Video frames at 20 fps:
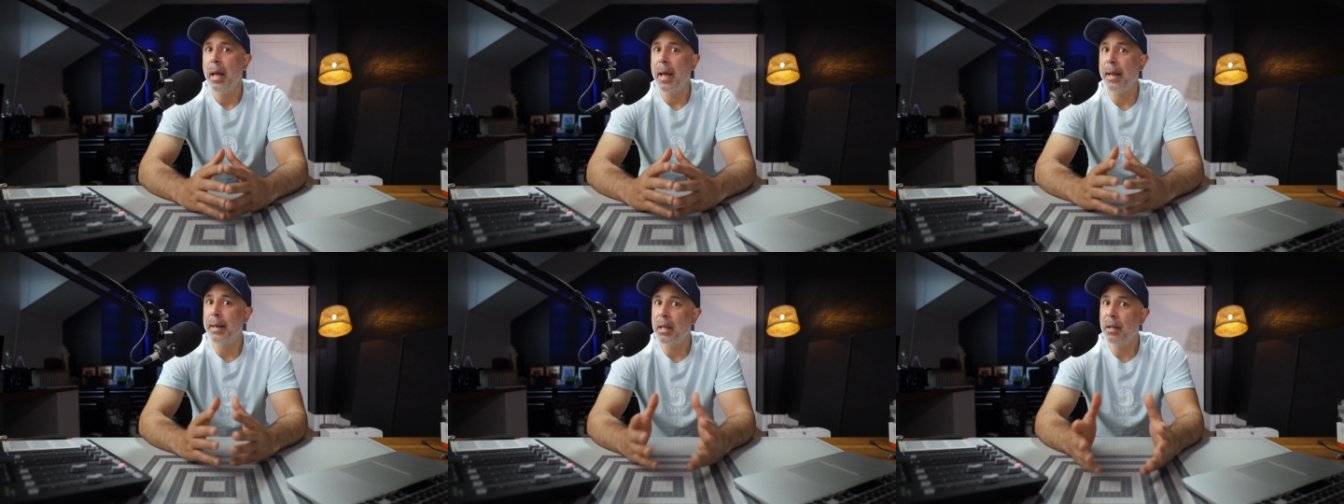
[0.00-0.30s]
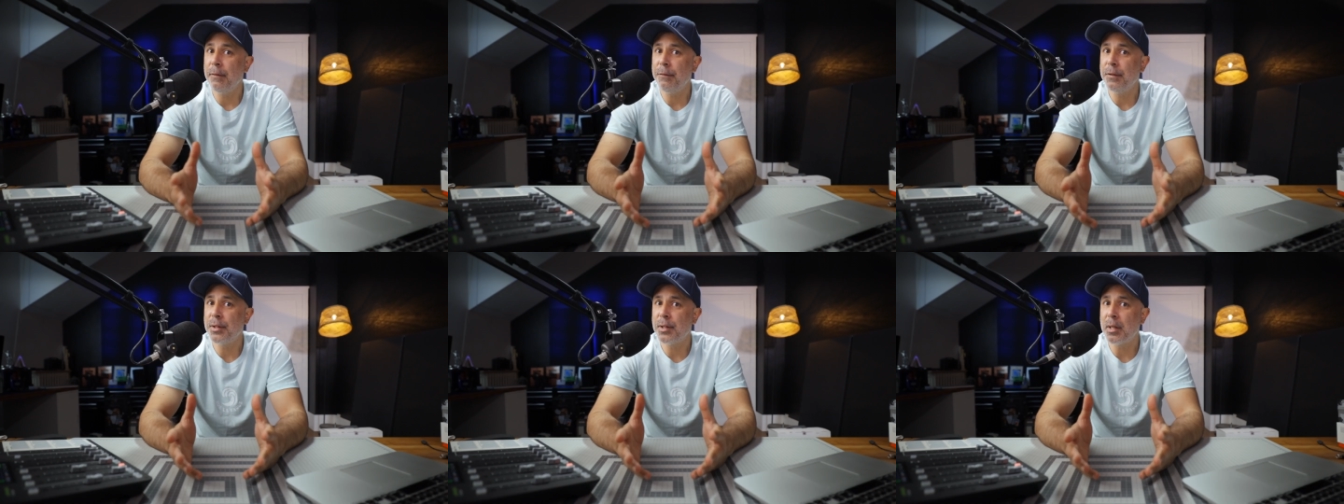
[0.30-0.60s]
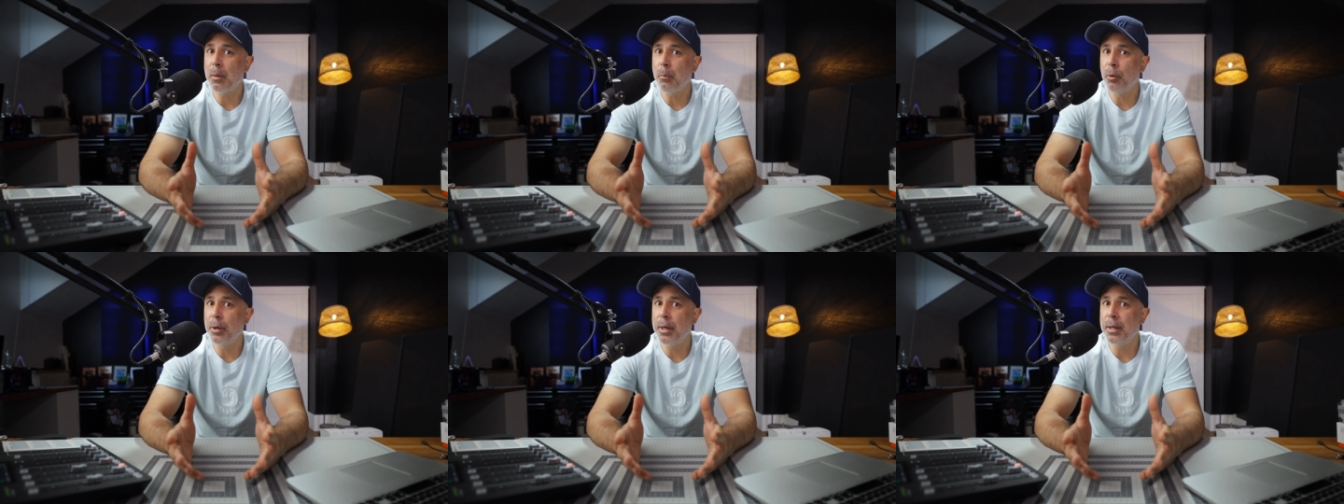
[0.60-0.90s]
And if for
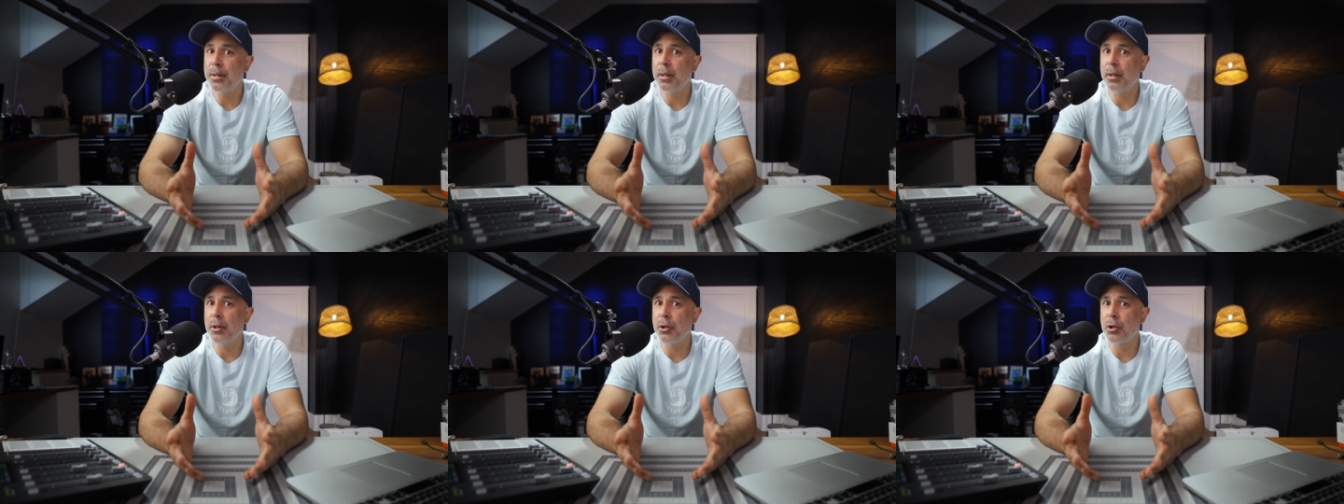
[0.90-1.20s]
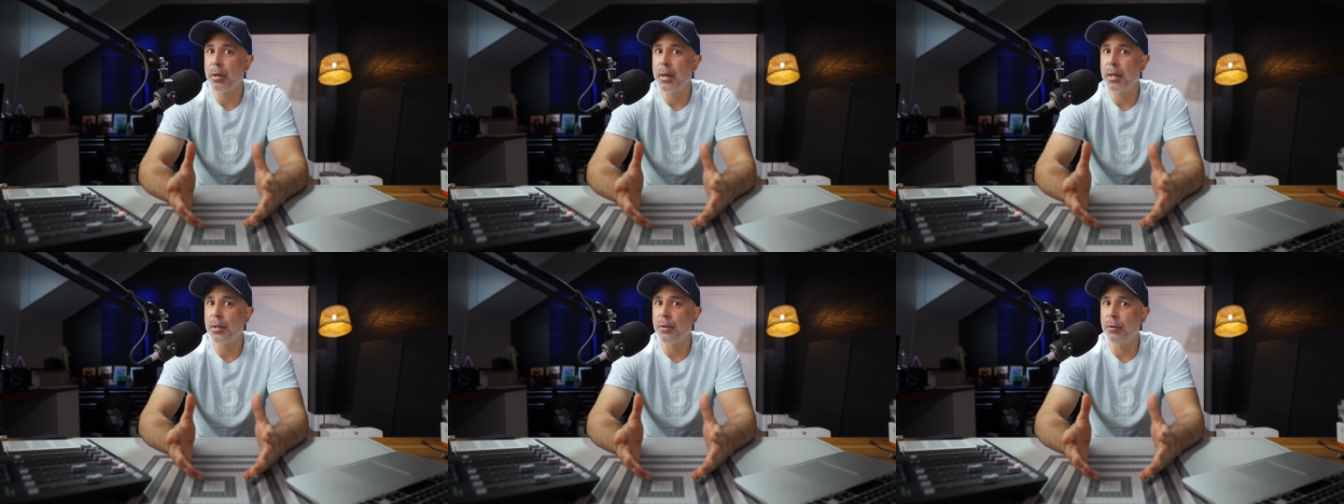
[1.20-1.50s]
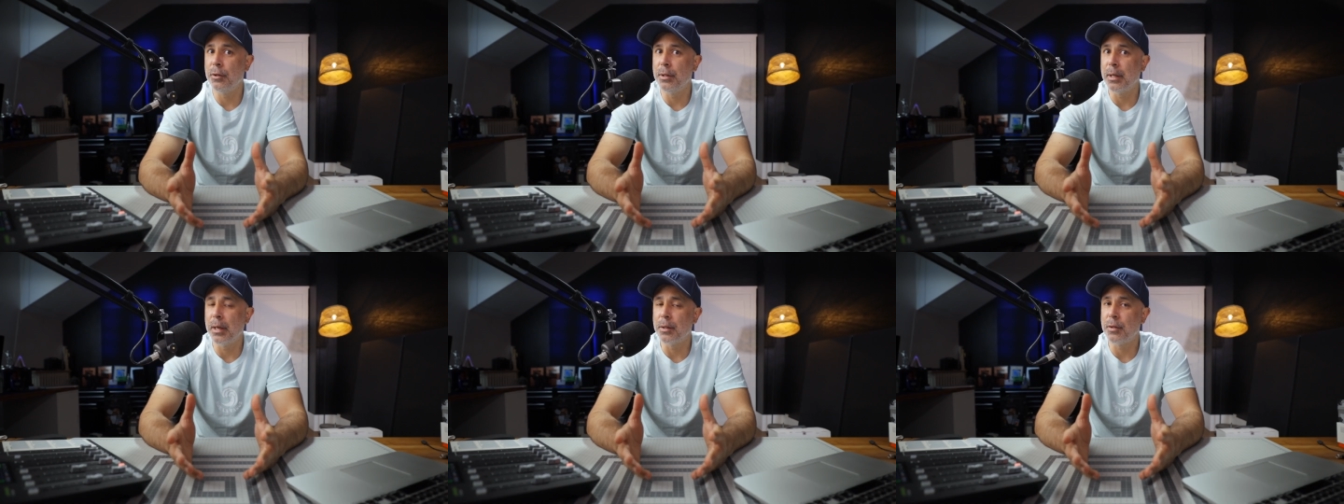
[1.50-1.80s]
some reason a
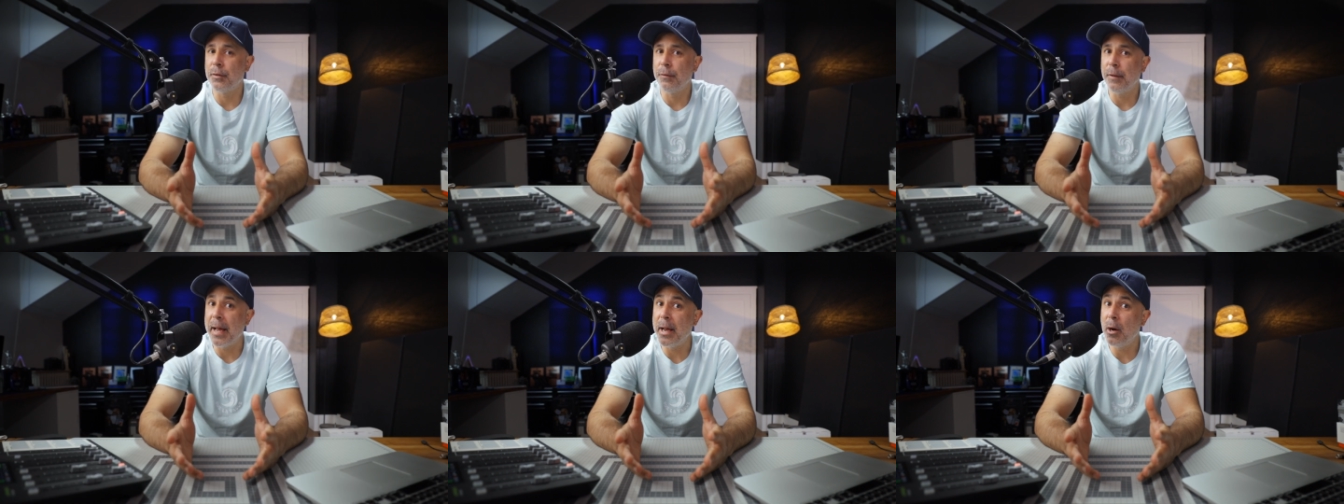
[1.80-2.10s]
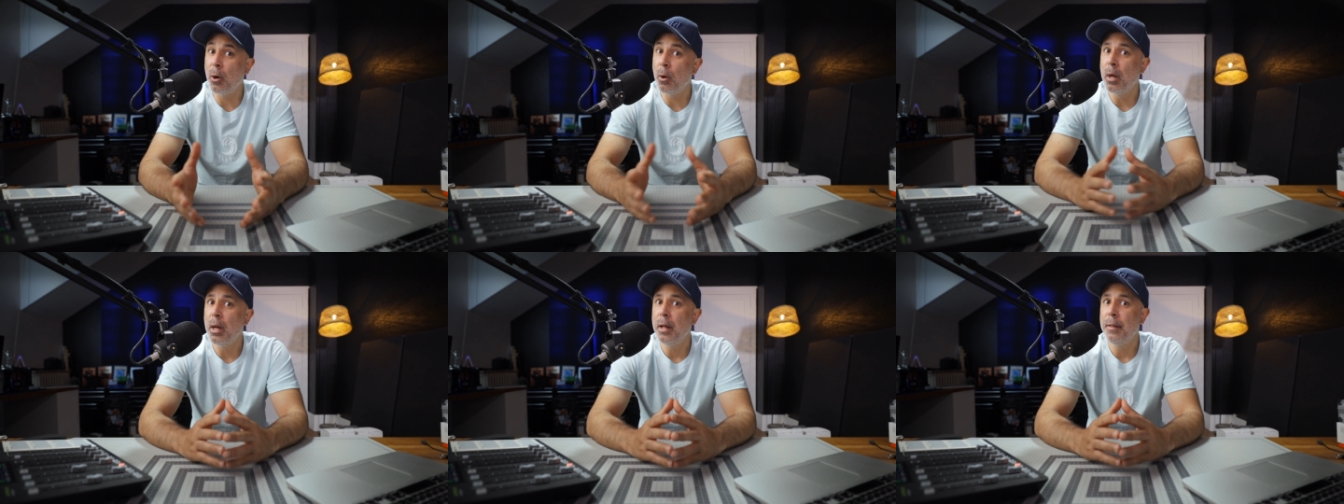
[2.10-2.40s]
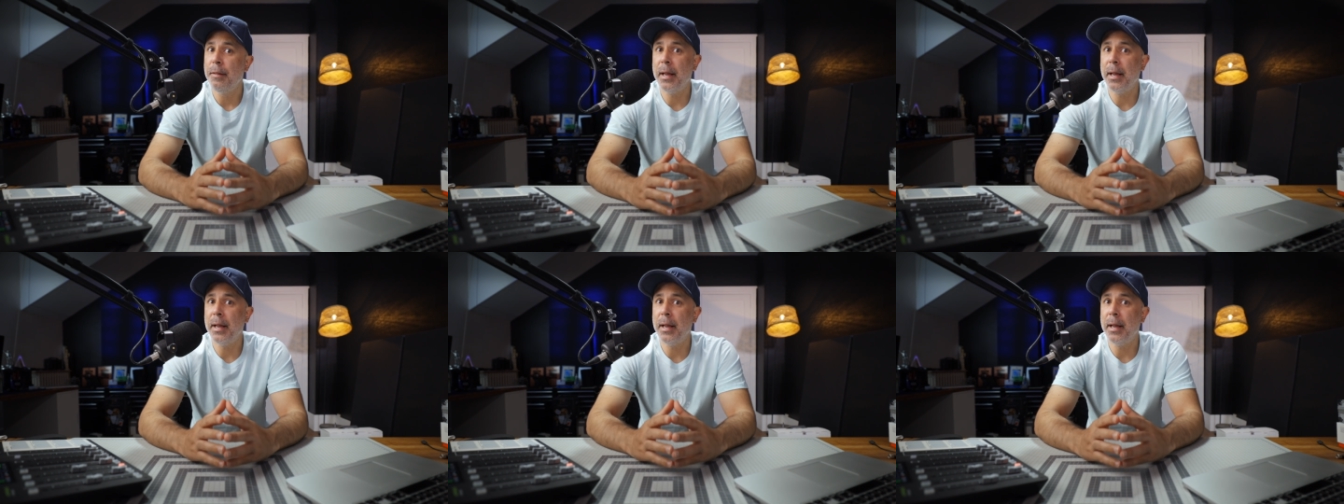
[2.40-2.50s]
transfer does fail,